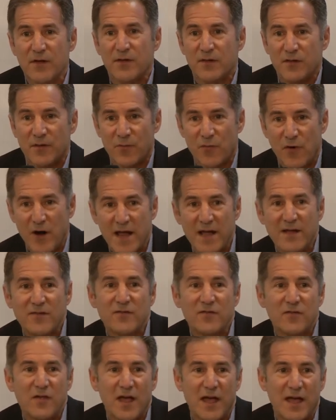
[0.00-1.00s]
The
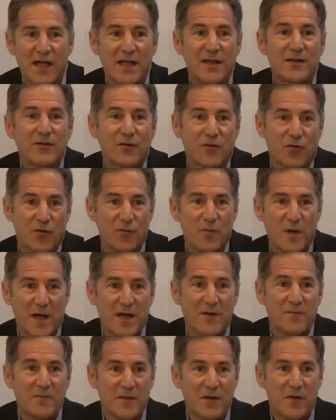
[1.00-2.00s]
brands and
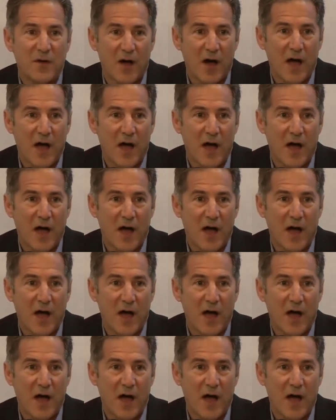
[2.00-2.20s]
GroupM